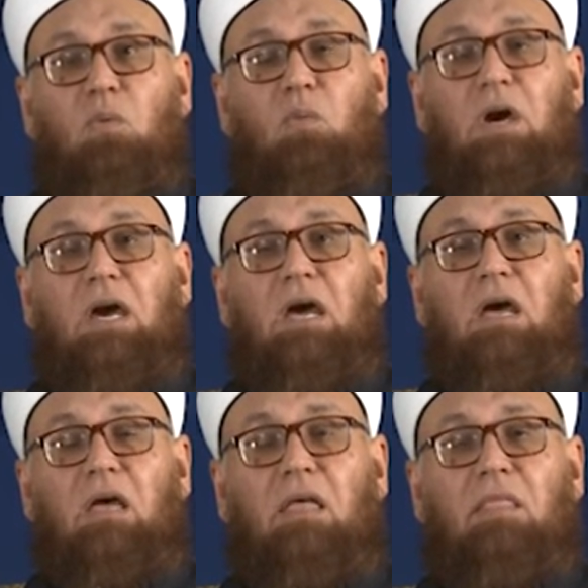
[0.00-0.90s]

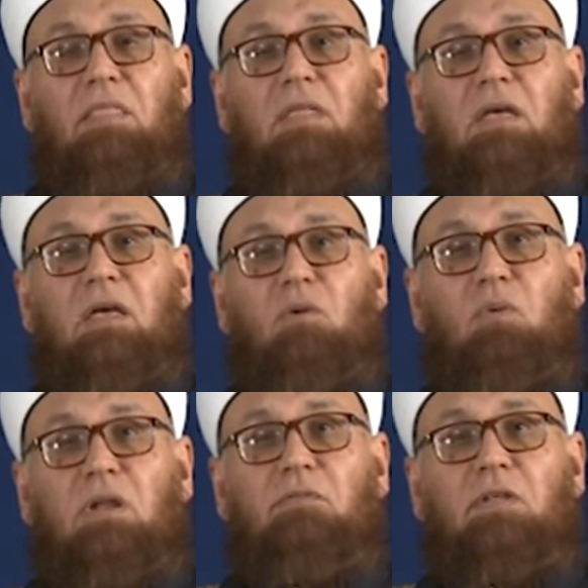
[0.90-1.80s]
where
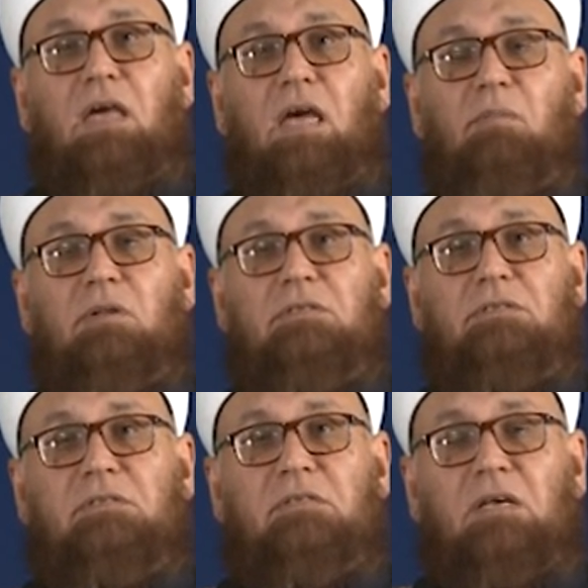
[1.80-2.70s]
one of their
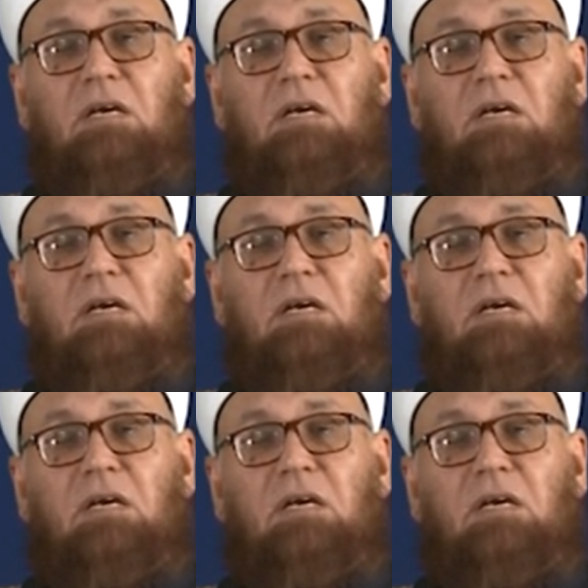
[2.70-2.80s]
camels